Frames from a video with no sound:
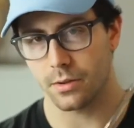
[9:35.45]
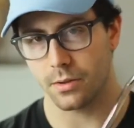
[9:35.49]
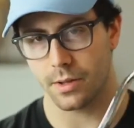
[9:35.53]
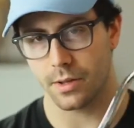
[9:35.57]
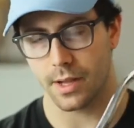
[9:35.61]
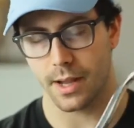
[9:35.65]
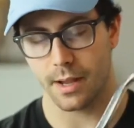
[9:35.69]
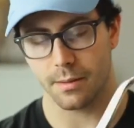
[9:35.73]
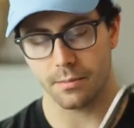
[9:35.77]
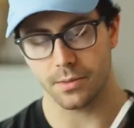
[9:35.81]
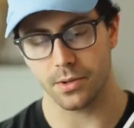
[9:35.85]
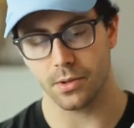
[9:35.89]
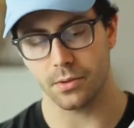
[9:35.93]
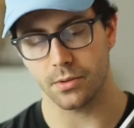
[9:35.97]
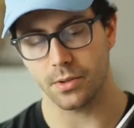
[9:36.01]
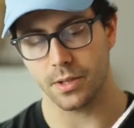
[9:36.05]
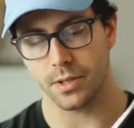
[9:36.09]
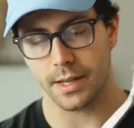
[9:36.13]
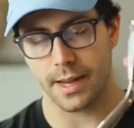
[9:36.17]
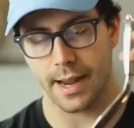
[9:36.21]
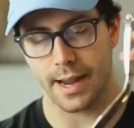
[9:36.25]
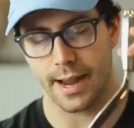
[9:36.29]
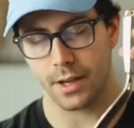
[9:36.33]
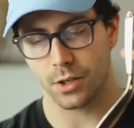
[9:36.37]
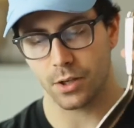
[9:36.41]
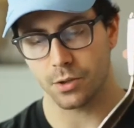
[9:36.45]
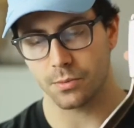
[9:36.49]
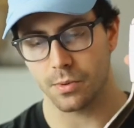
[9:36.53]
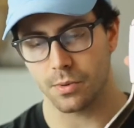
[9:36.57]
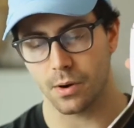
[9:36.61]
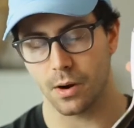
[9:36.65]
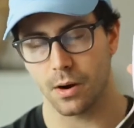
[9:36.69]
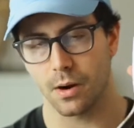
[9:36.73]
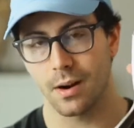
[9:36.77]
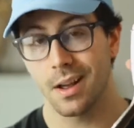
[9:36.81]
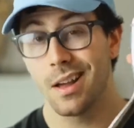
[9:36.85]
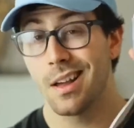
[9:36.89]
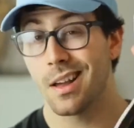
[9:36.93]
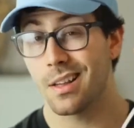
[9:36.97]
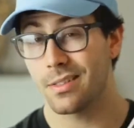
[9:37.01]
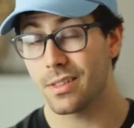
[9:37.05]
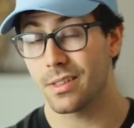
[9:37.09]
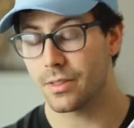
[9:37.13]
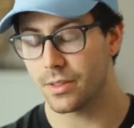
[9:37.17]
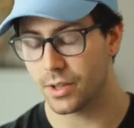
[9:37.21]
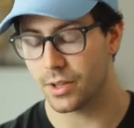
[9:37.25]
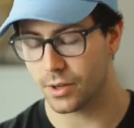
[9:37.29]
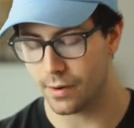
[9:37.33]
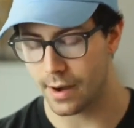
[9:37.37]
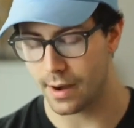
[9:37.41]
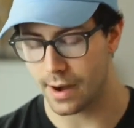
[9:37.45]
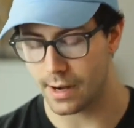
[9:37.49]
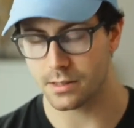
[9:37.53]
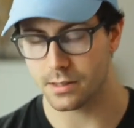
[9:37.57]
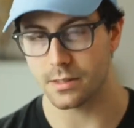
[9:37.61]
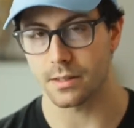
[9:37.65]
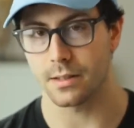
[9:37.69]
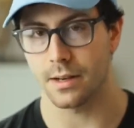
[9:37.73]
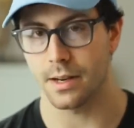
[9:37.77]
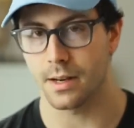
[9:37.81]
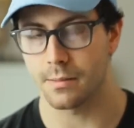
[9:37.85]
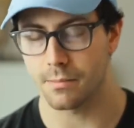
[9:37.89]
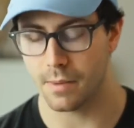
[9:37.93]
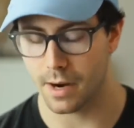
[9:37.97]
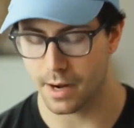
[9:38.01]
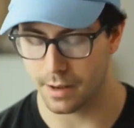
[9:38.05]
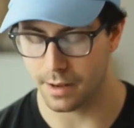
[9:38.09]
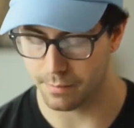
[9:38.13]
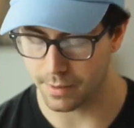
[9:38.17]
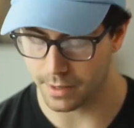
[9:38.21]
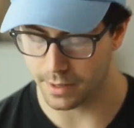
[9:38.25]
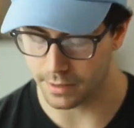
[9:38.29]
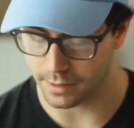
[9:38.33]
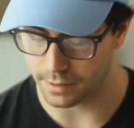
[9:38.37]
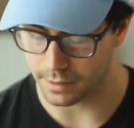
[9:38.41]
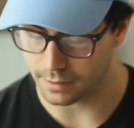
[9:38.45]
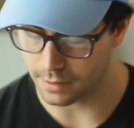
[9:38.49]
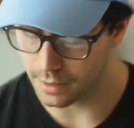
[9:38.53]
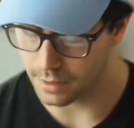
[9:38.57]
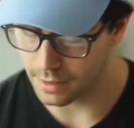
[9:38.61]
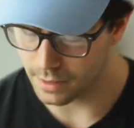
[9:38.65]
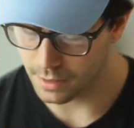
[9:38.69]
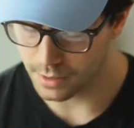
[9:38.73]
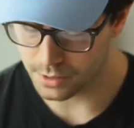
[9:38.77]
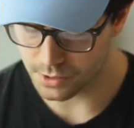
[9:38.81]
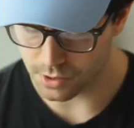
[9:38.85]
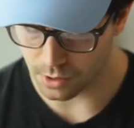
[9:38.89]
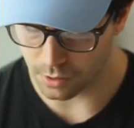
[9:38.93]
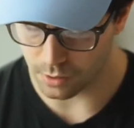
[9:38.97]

into the M2T handlebar than the Graston, in my opinion.